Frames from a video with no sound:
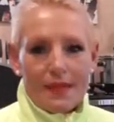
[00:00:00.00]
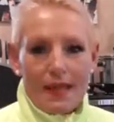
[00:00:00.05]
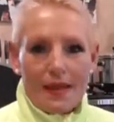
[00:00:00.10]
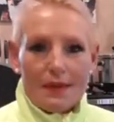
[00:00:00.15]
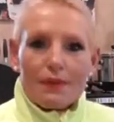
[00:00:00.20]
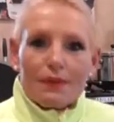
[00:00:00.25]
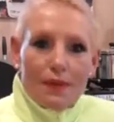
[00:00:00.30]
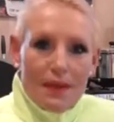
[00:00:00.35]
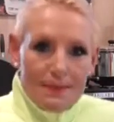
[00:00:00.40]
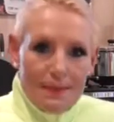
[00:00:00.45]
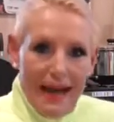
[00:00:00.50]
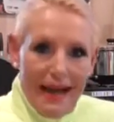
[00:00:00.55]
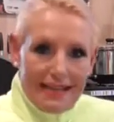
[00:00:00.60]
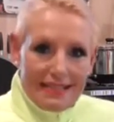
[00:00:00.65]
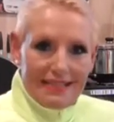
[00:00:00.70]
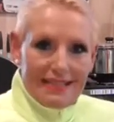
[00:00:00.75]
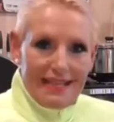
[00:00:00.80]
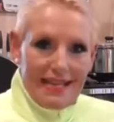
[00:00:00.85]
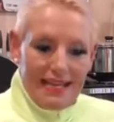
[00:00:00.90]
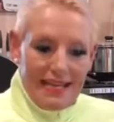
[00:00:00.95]
And all I'm
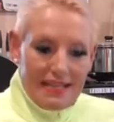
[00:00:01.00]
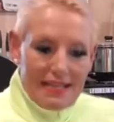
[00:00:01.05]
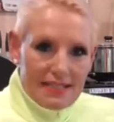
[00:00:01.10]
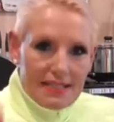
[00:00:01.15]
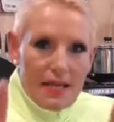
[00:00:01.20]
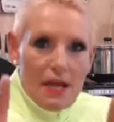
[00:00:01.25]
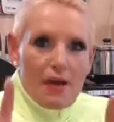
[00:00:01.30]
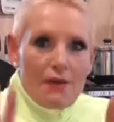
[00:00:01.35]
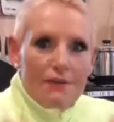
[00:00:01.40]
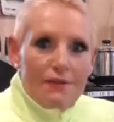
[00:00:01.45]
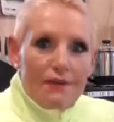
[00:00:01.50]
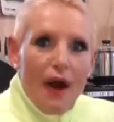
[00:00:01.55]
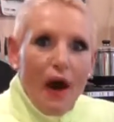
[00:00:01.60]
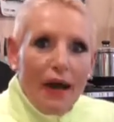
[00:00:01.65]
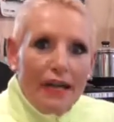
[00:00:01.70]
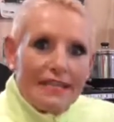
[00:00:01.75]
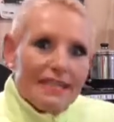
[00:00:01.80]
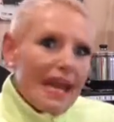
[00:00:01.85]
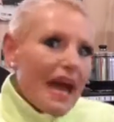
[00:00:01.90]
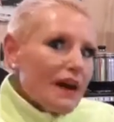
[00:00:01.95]
asking is,
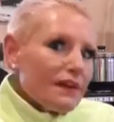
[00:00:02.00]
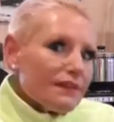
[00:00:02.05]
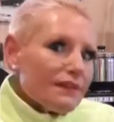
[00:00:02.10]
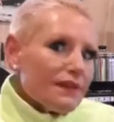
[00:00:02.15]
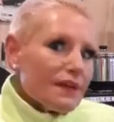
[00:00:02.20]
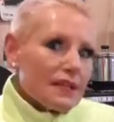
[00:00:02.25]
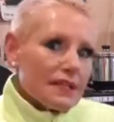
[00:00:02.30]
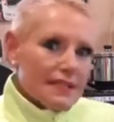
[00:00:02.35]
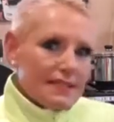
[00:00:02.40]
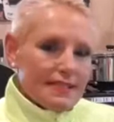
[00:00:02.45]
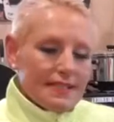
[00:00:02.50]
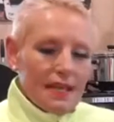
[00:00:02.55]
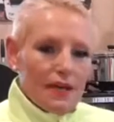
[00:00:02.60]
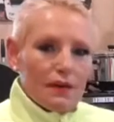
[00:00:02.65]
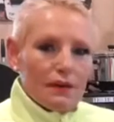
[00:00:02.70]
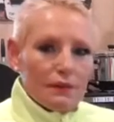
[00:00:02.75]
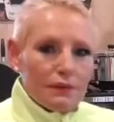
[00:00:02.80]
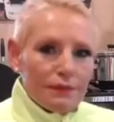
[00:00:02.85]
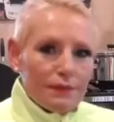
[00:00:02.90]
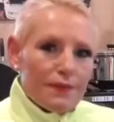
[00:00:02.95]
find out for
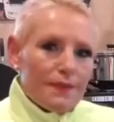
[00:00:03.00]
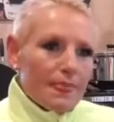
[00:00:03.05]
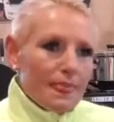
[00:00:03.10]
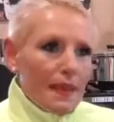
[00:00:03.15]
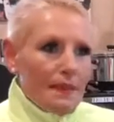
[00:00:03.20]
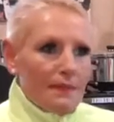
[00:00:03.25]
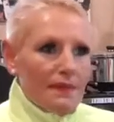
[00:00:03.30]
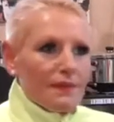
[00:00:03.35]
yourself.